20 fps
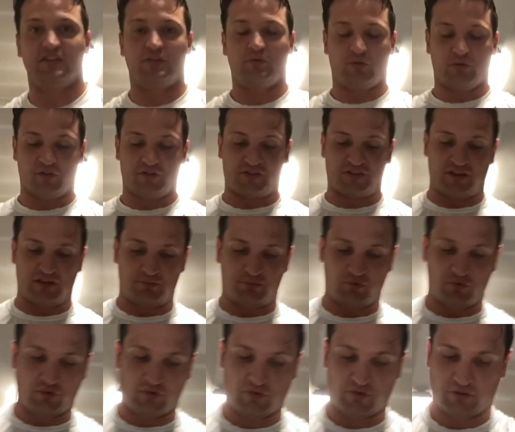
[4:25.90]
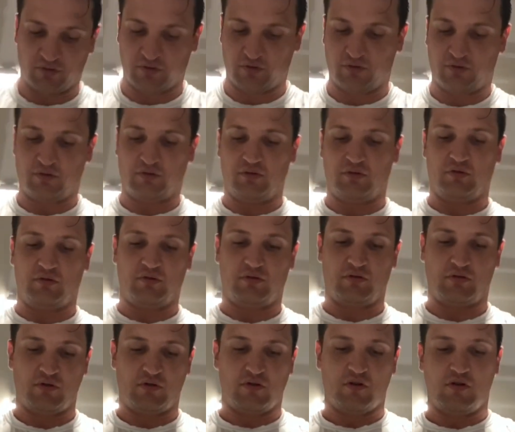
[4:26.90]
real simple.
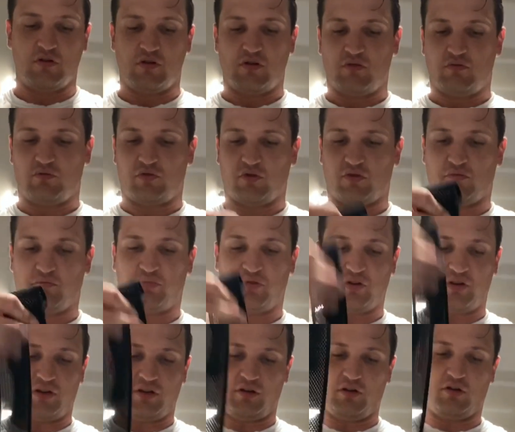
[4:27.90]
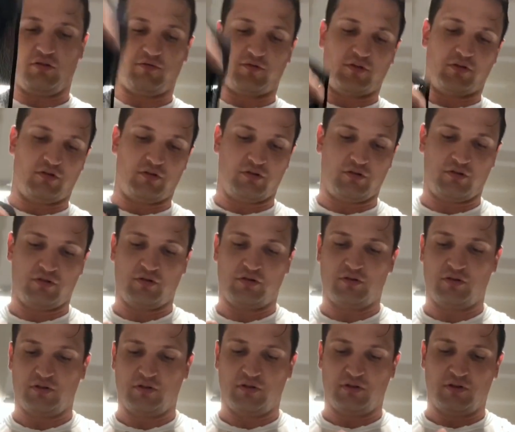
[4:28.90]
We're going to put it over
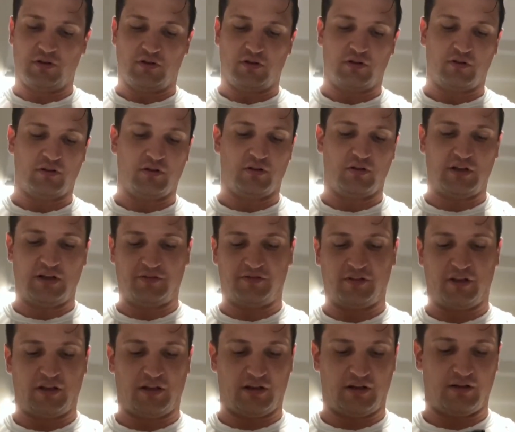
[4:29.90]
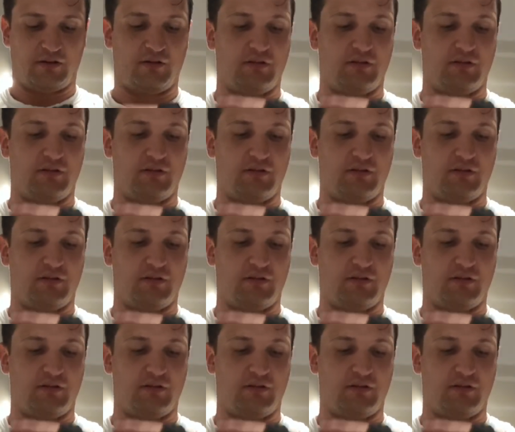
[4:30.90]
the left hand.